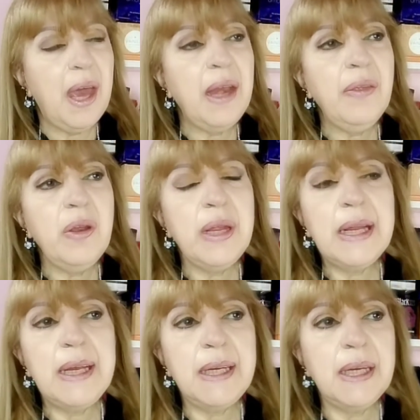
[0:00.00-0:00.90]
Another
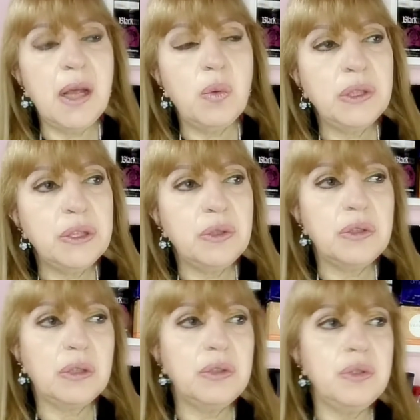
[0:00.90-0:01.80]
ingredient I wanted to
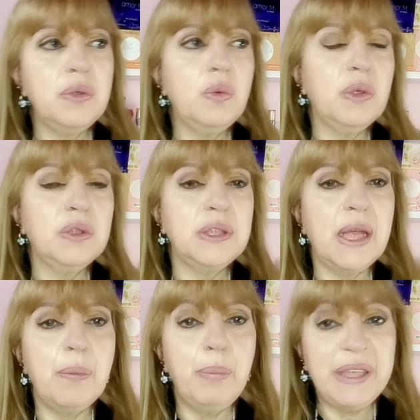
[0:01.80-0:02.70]
talk to you was
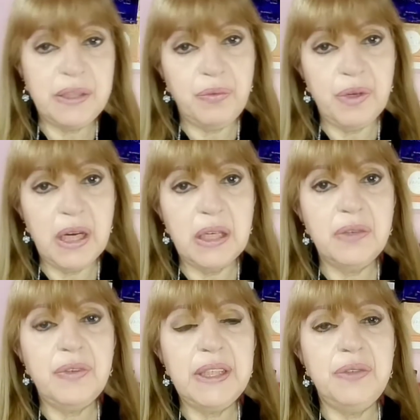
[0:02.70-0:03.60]
Vetiver.
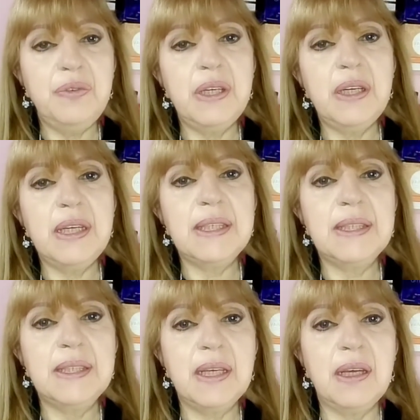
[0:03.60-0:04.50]
The Vetiver
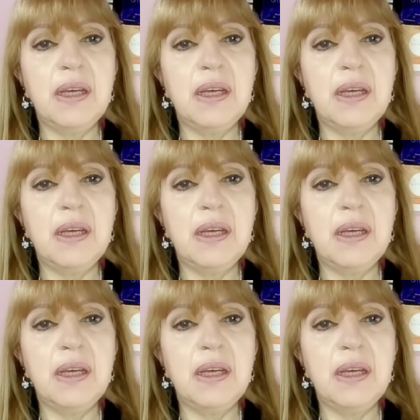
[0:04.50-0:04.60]
is,